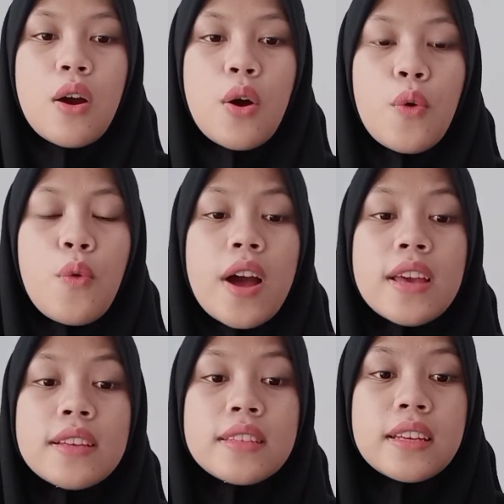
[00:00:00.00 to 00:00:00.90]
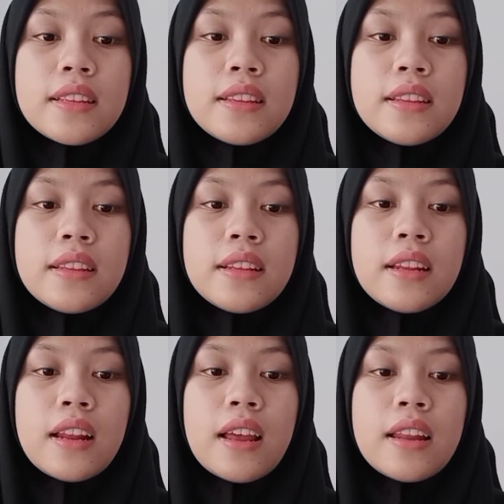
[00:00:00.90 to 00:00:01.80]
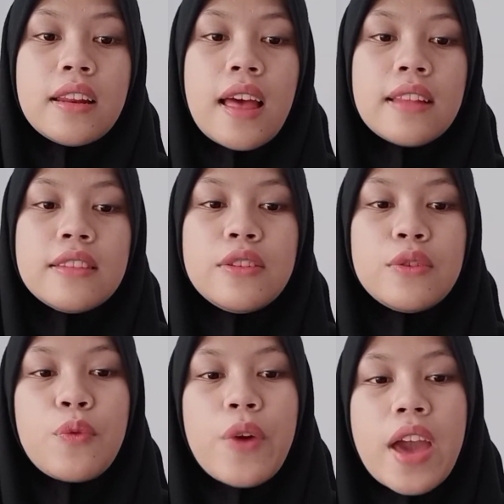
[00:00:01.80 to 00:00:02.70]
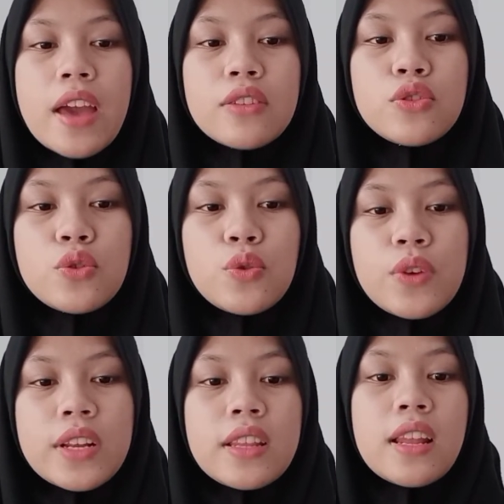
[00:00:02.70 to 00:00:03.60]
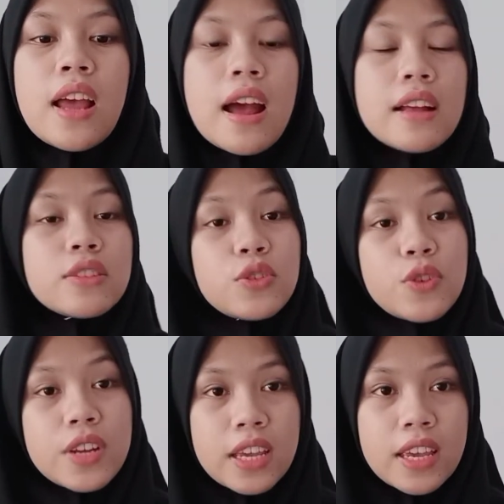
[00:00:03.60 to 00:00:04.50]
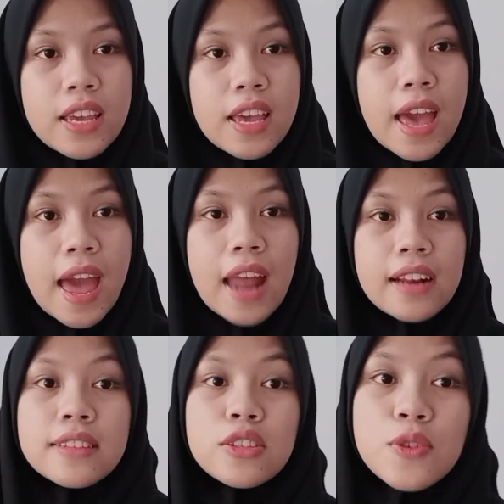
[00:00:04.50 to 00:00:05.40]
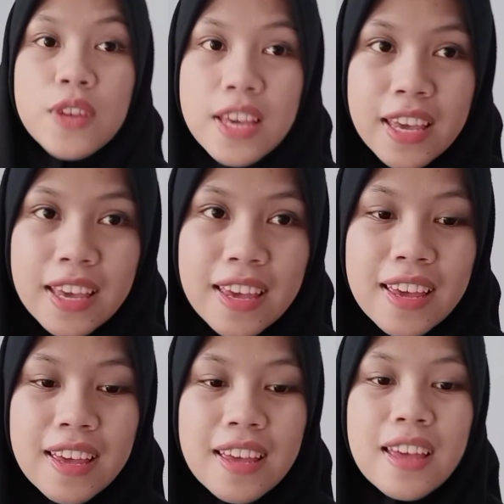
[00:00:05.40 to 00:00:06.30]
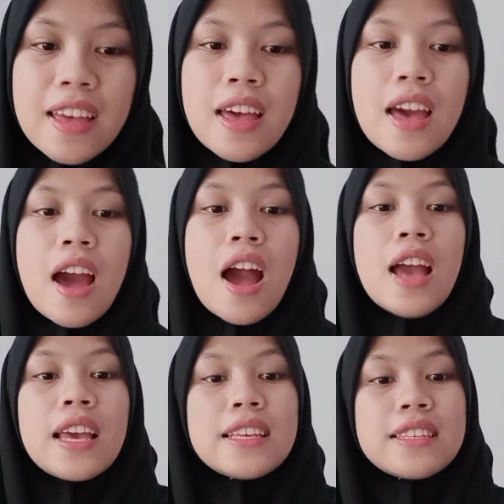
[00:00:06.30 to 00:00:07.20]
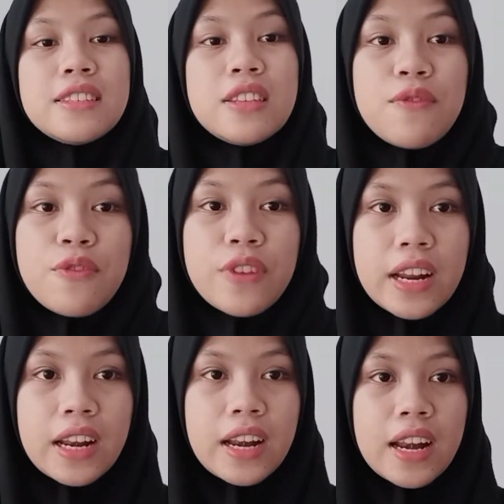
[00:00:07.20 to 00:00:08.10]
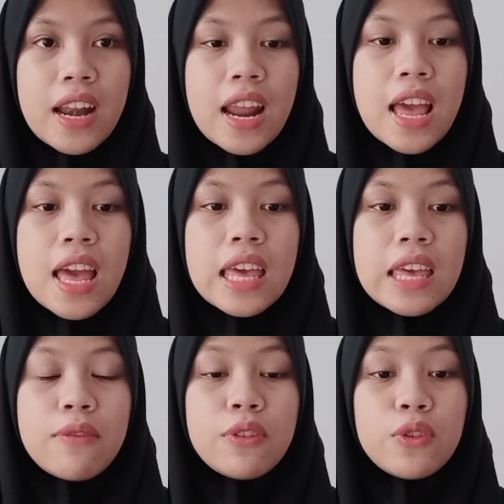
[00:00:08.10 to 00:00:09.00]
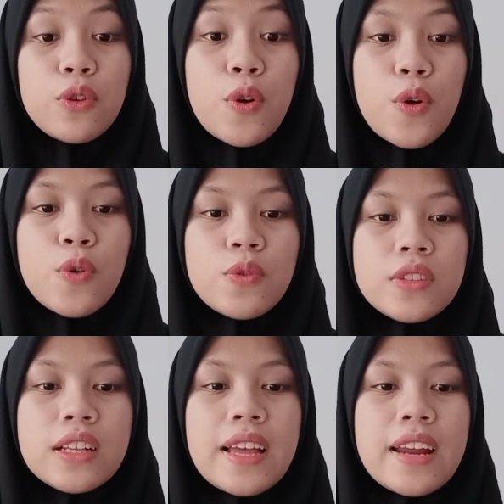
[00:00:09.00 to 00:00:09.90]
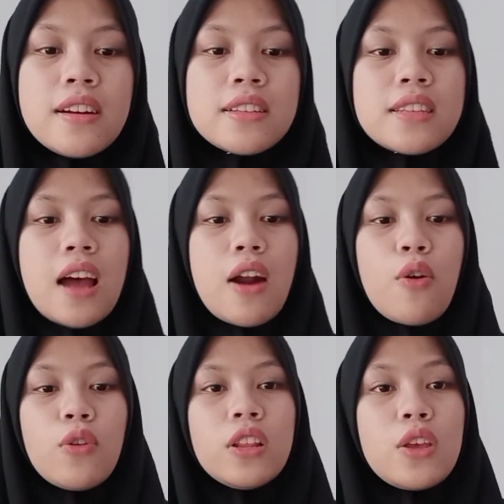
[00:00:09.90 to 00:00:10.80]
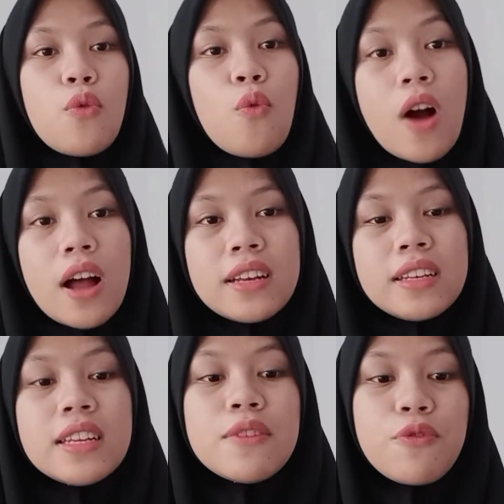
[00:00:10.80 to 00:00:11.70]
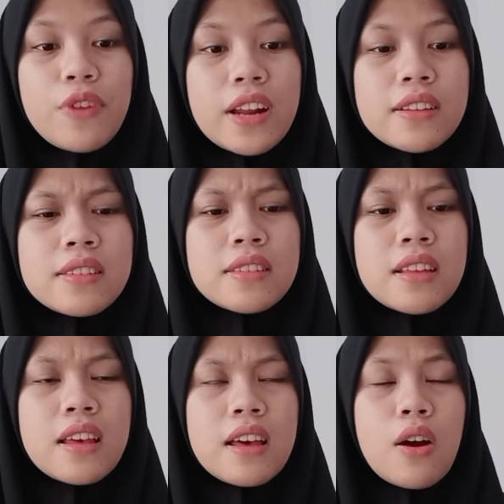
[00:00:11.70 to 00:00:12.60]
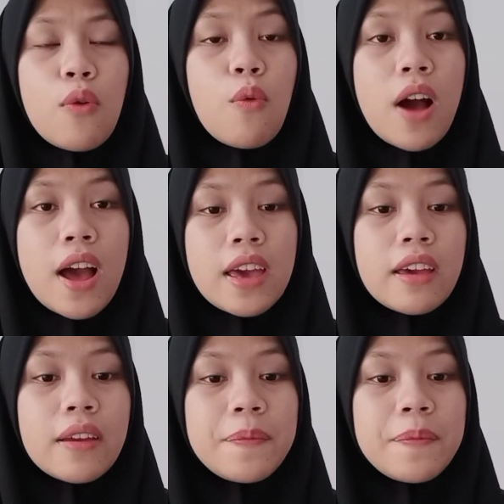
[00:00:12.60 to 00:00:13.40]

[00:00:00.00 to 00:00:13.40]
Why is it that the way to read tree and tree is different, even though the letters are only one difference? Why?